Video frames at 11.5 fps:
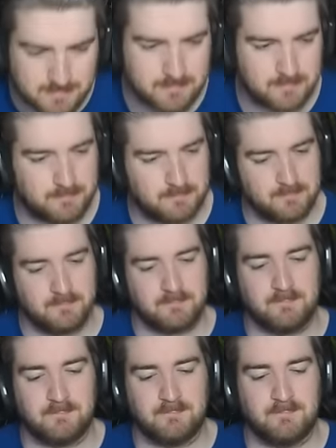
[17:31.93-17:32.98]

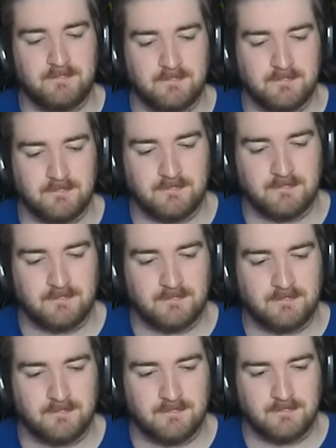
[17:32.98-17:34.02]

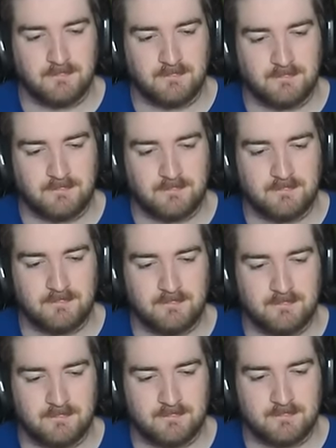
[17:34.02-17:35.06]
(no one is talking)